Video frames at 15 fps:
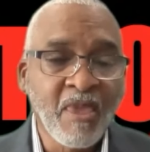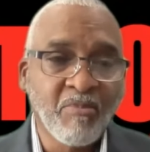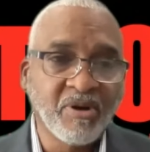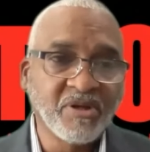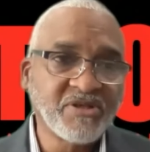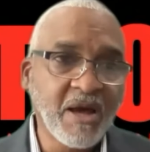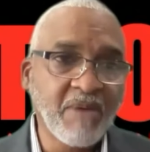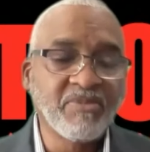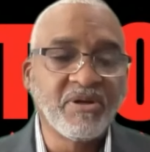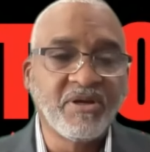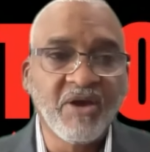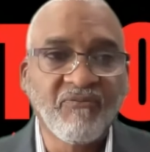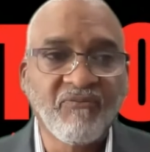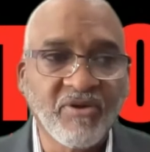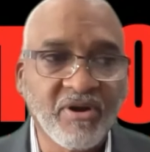But it's something
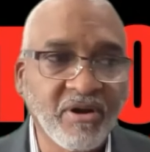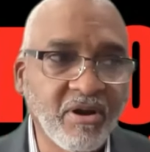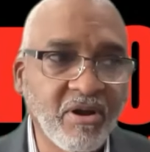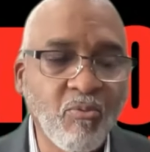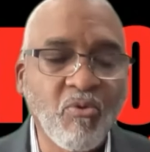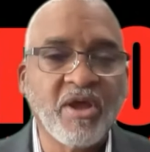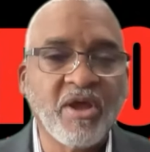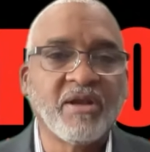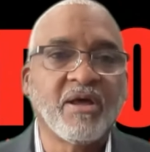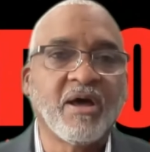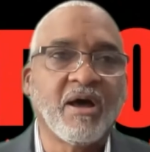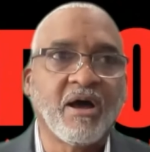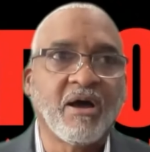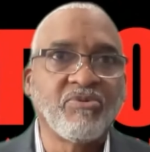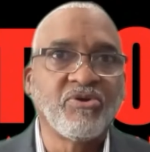different when
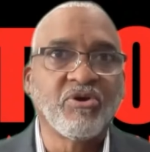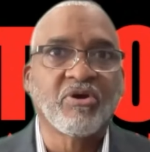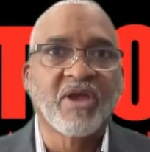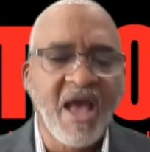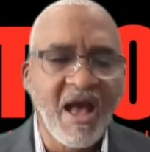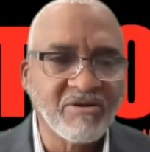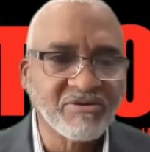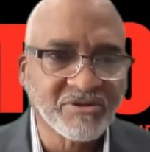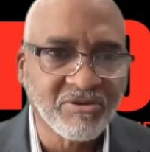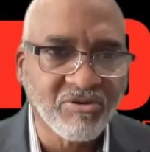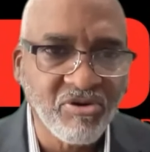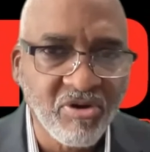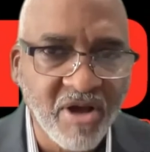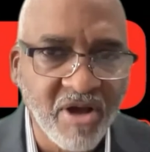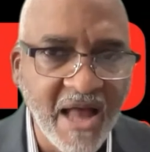your counselor
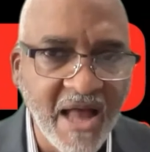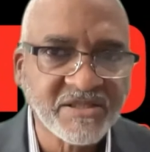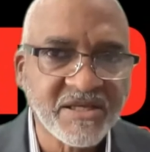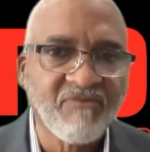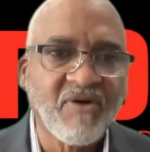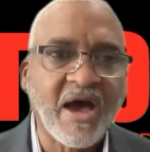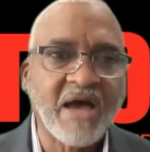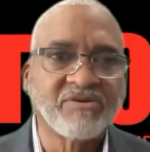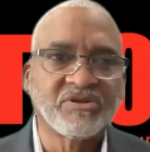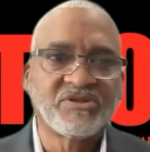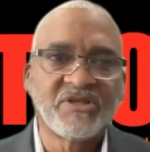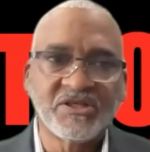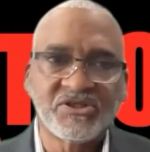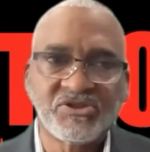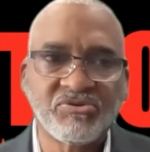or your college advisor
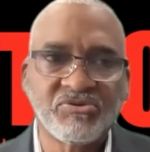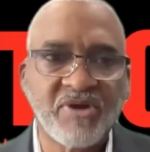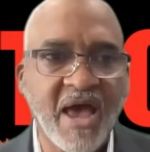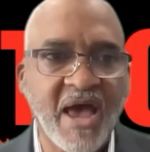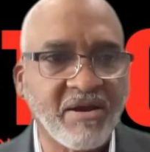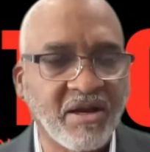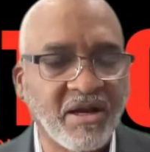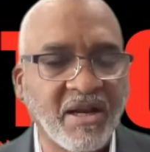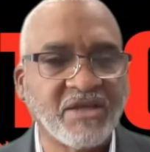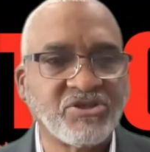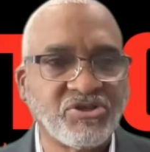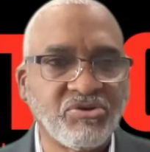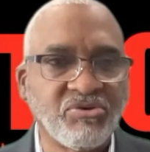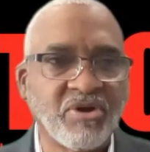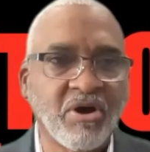sits you down and
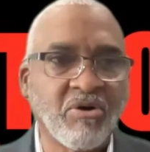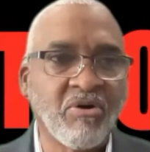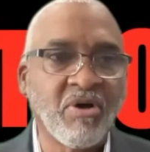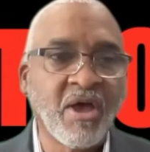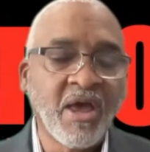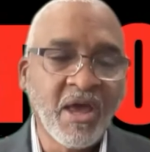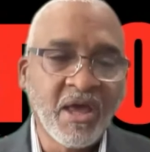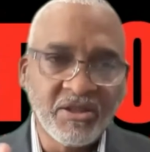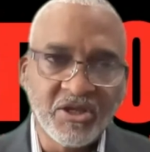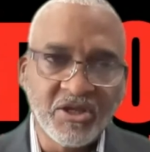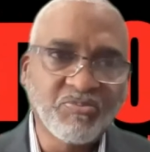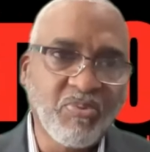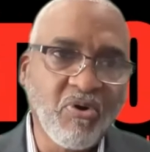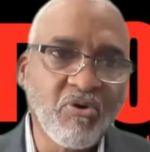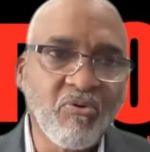lets you know
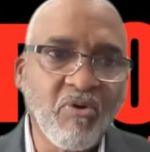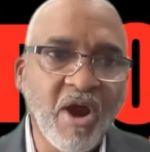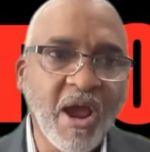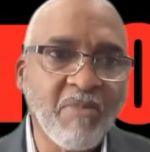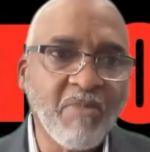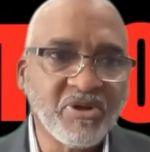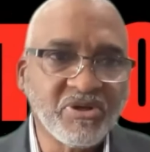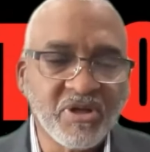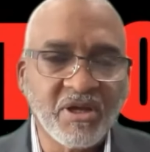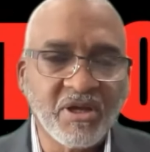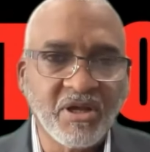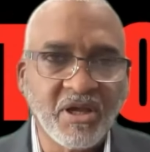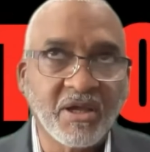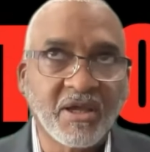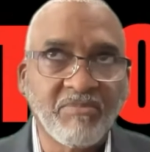this program
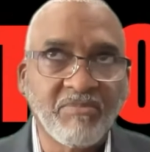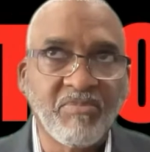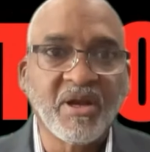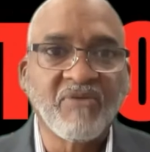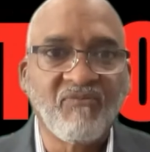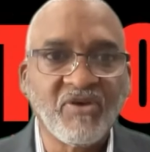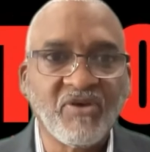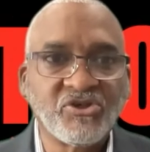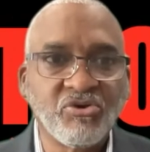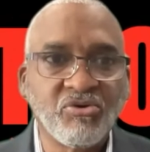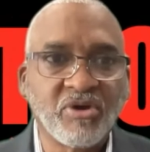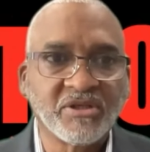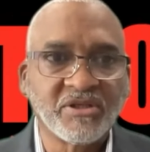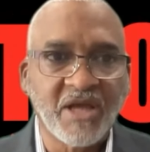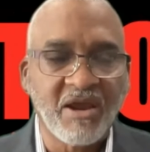it can benefit you,
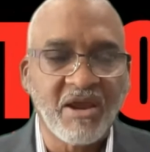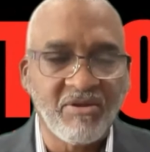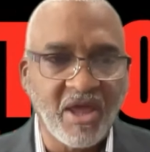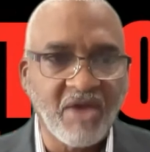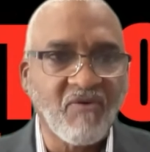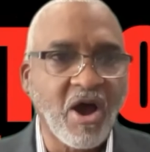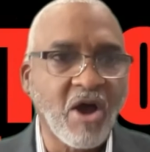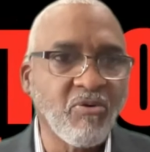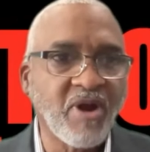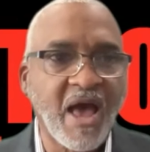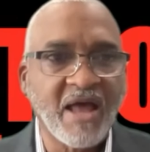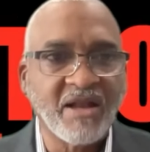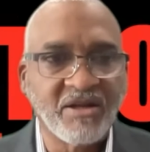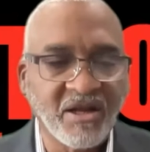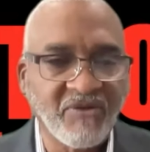because they've already
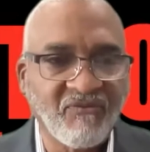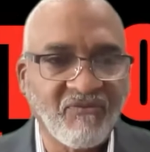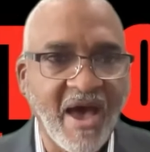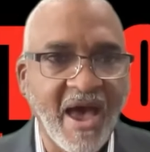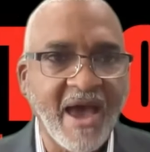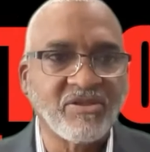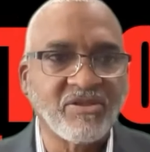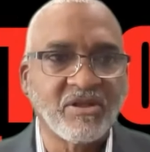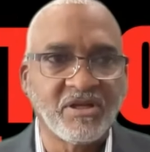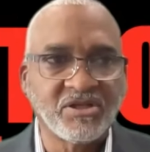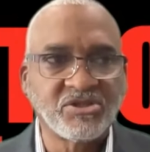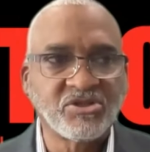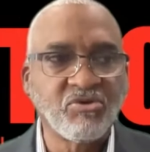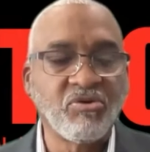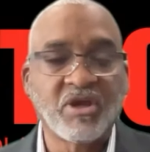identified that
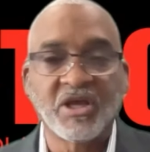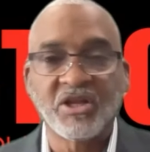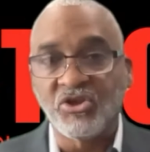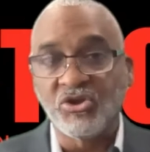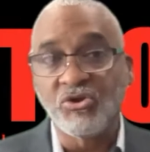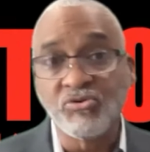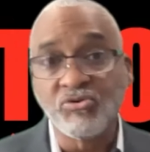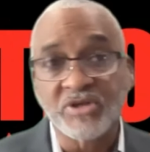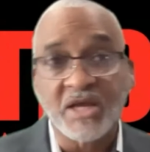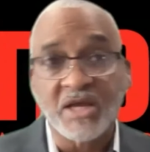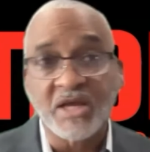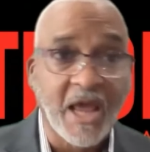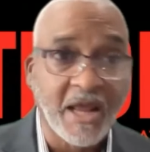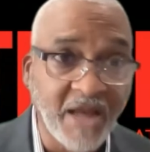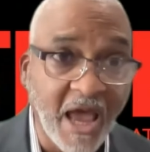this student could use
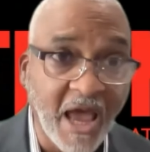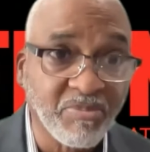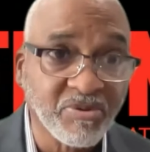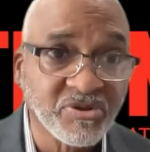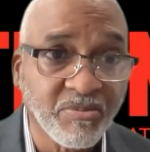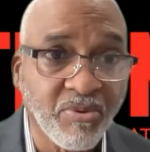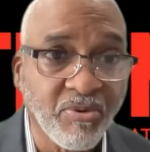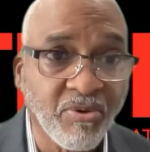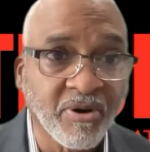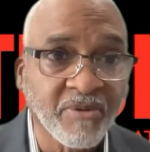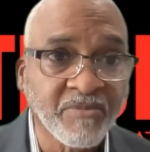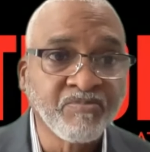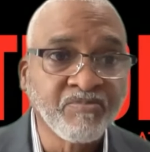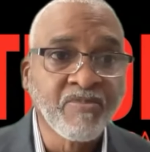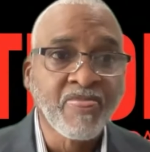that type of
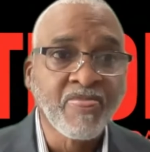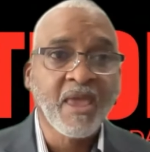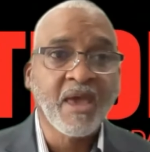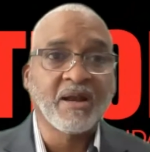support. And